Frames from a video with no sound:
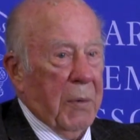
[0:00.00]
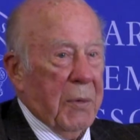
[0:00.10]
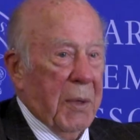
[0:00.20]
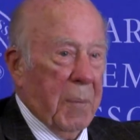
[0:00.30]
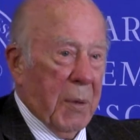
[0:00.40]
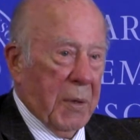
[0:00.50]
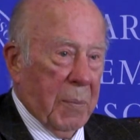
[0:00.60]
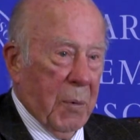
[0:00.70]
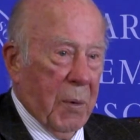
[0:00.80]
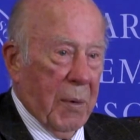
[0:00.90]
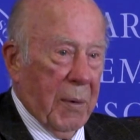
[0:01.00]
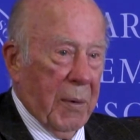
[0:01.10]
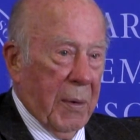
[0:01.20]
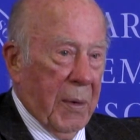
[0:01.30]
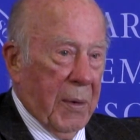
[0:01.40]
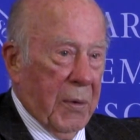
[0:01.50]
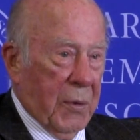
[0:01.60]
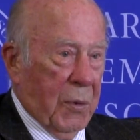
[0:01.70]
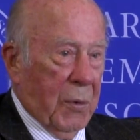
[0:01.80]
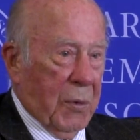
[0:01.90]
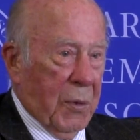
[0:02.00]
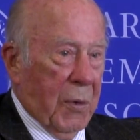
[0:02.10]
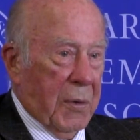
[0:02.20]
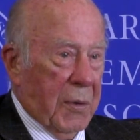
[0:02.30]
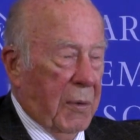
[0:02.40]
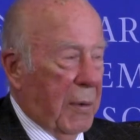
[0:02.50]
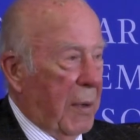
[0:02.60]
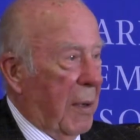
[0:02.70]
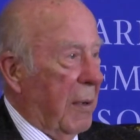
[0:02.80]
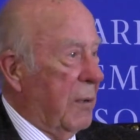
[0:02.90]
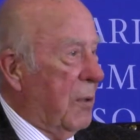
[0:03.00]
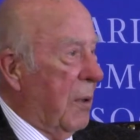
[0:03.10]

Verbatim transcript: You see much more school choice going on.